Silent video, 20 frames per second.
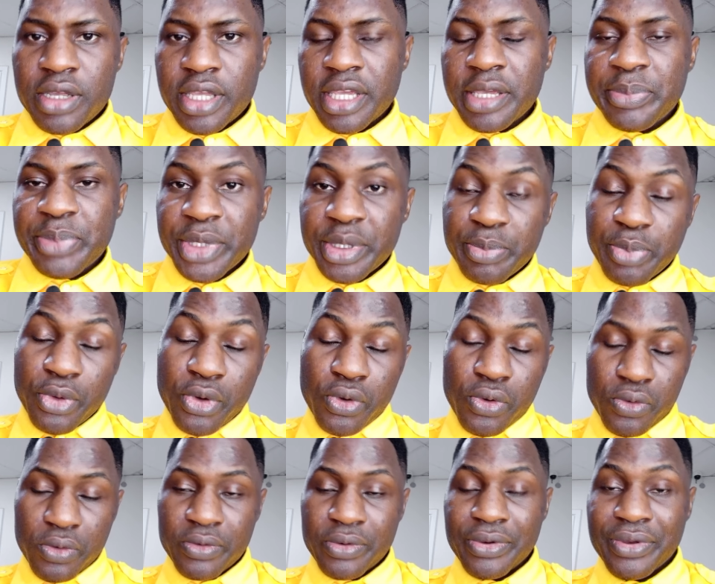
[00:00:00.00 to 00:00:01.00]
Hey
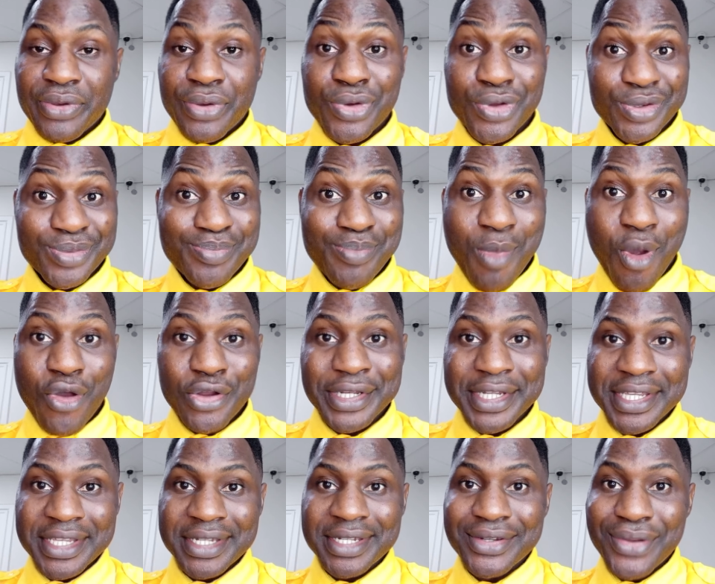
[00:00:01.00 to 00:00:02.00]
people, good
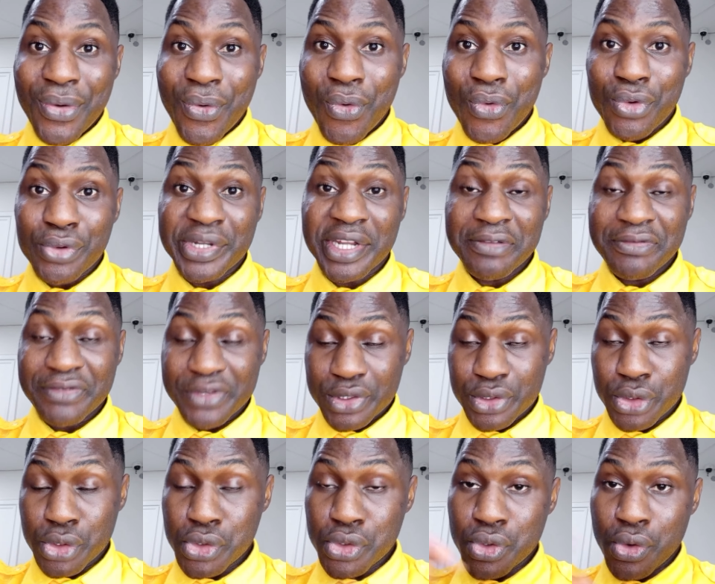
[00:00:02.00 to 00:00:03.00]
morning or good
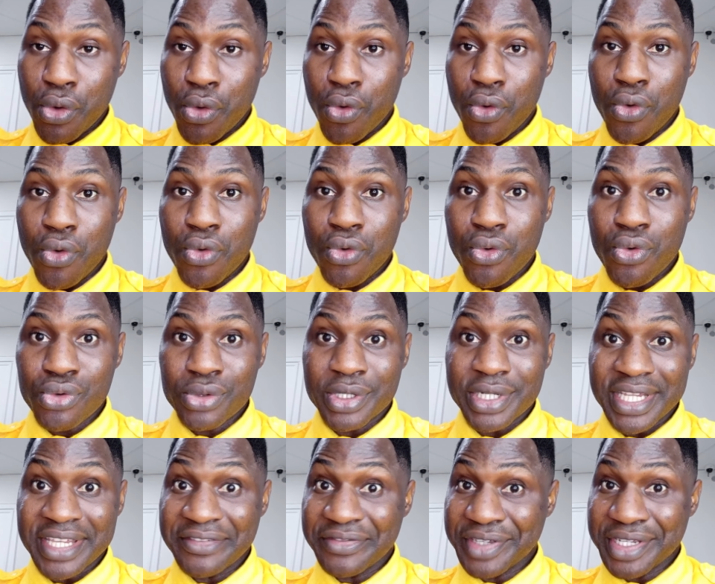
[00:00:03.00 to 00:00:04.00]
afternoon or good
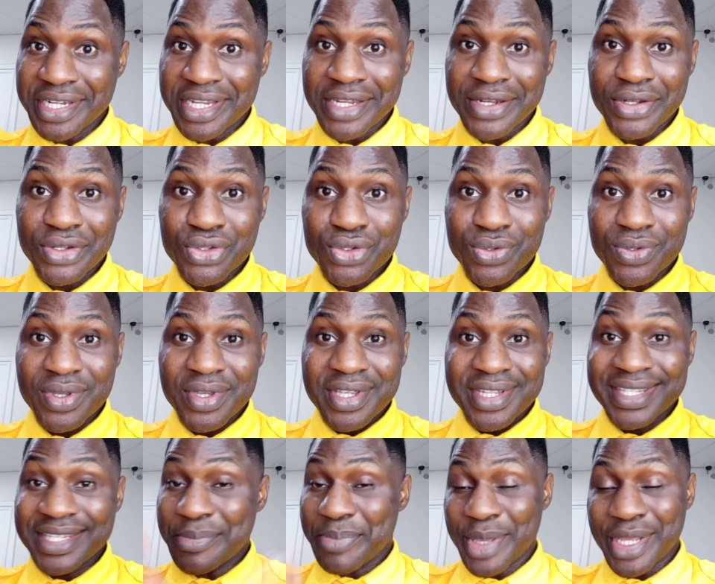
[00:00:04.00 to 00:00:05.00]
evening,
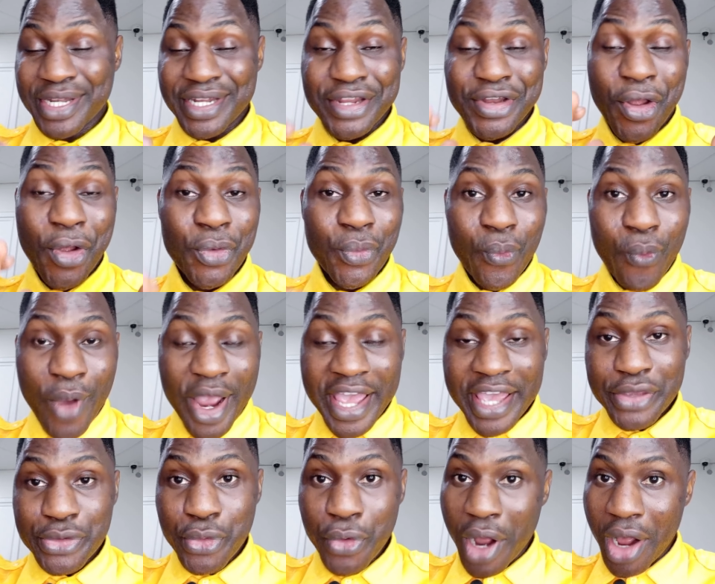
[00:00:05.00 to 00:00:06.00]
depending on
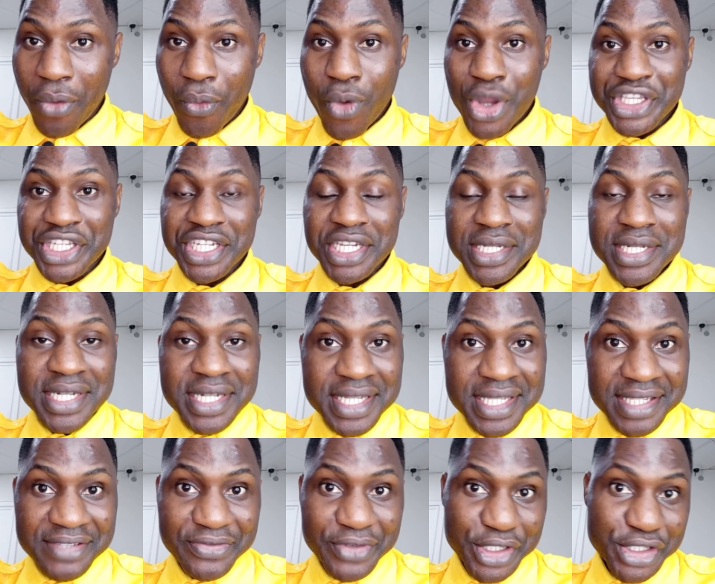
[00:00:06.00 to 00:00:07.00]
where you are watching
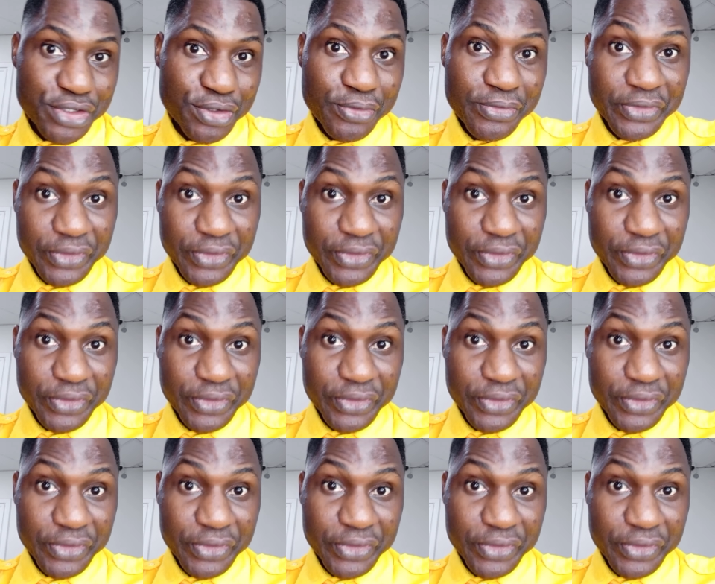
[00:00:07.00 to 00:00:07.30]
this video